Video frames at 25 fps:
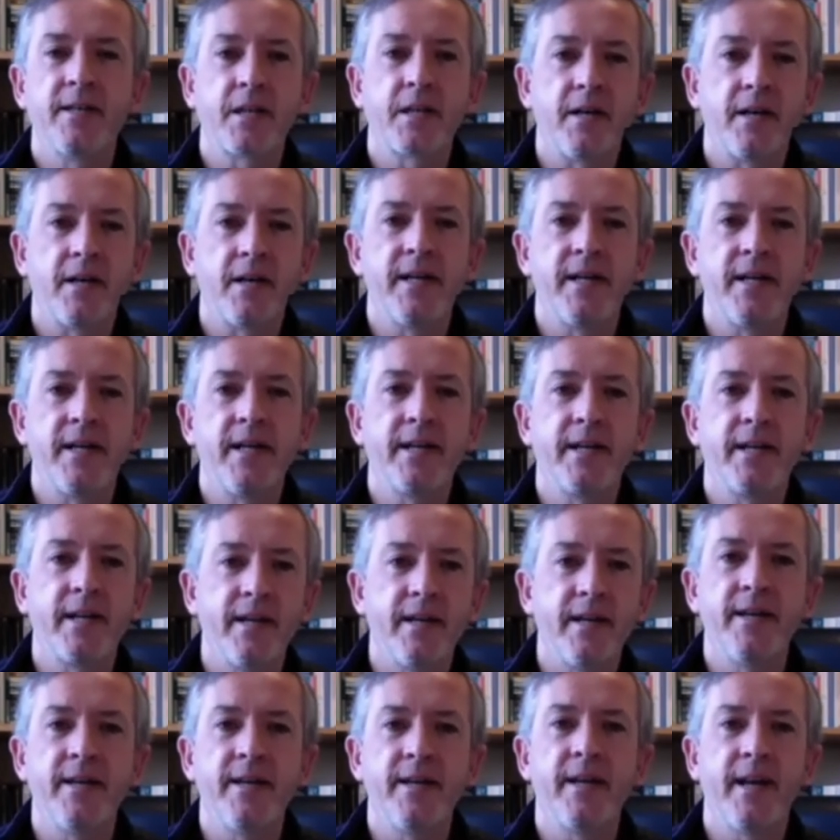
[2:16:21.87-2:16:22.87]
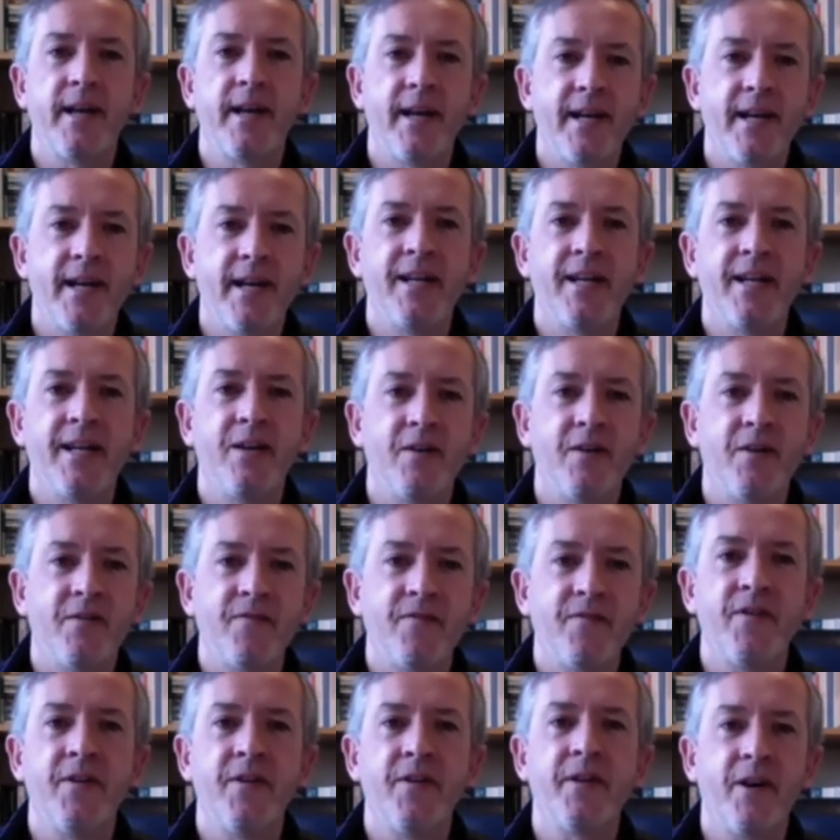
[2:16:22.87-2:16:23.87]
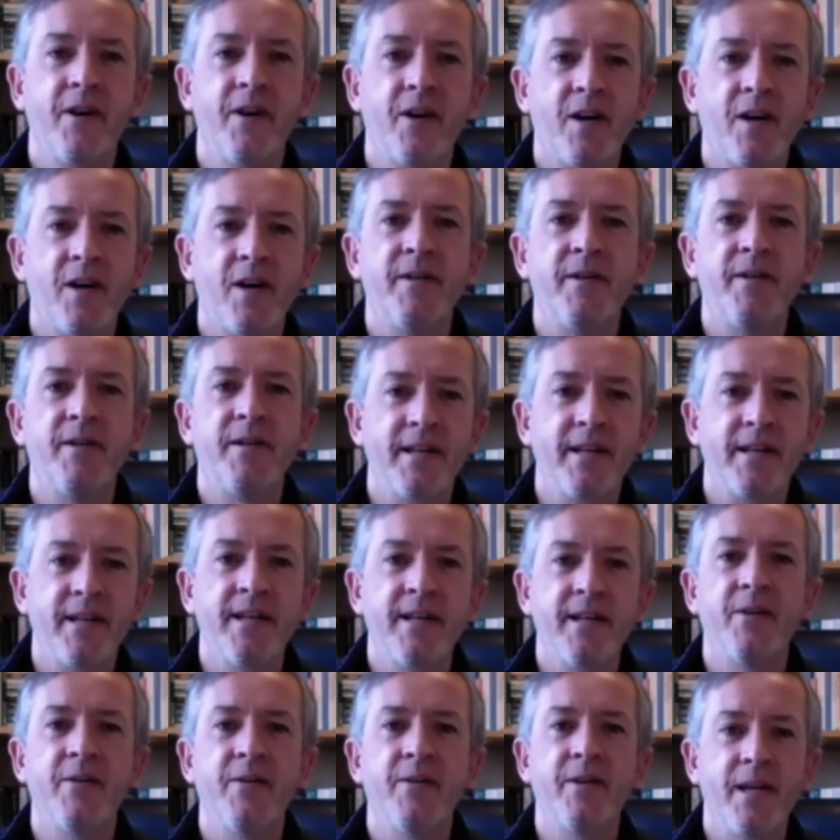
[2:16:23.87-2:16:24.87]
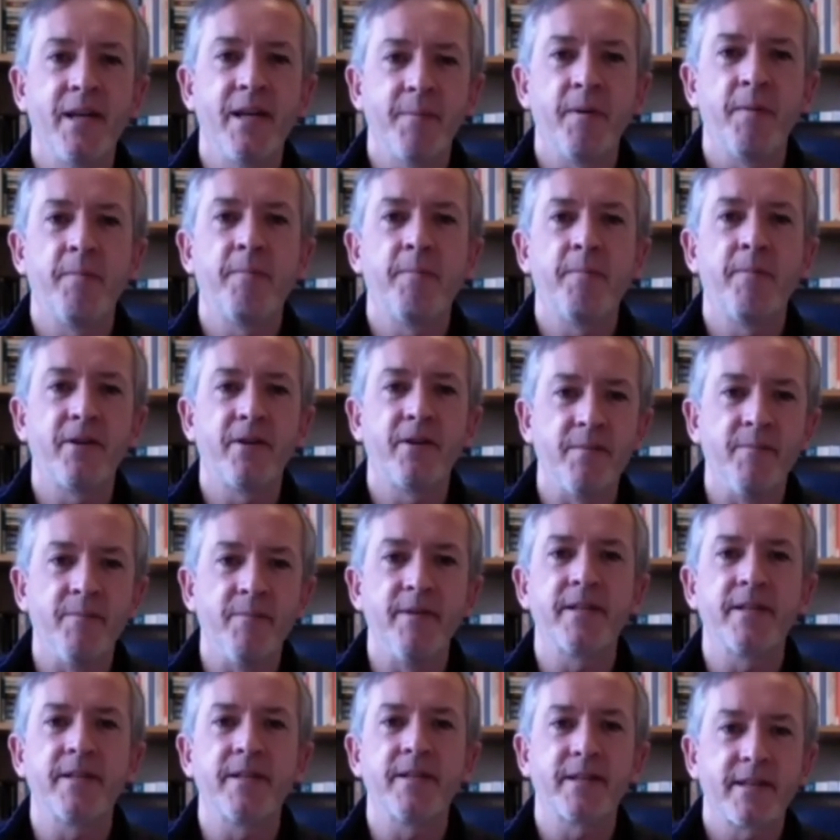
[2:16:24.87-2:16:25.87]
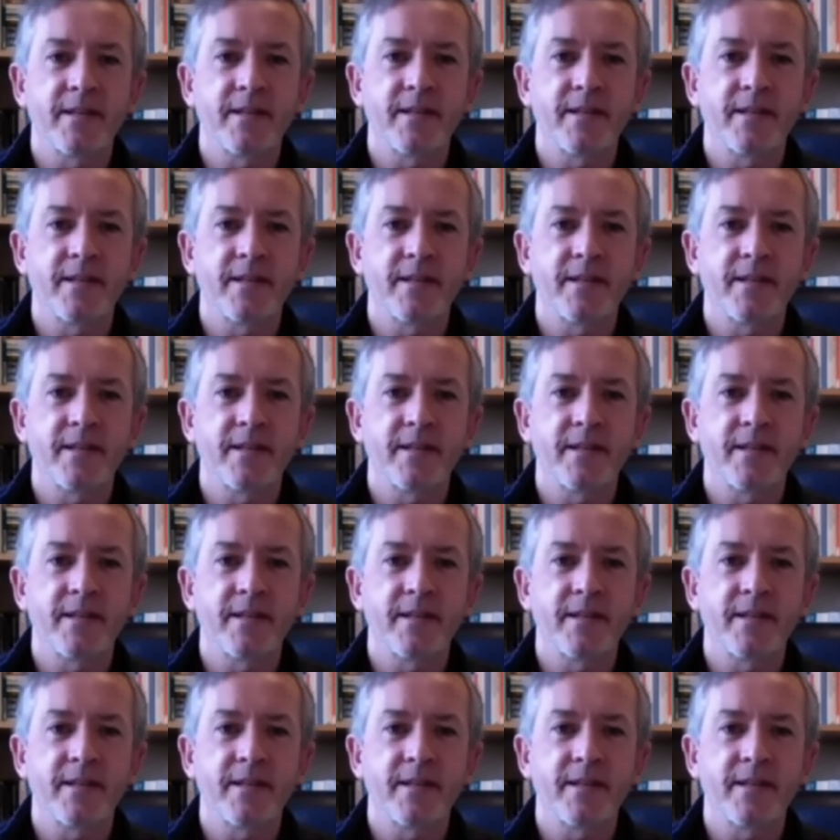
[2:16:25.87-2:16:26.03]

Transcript: tiger, elephant, armadillo, hippopotamus.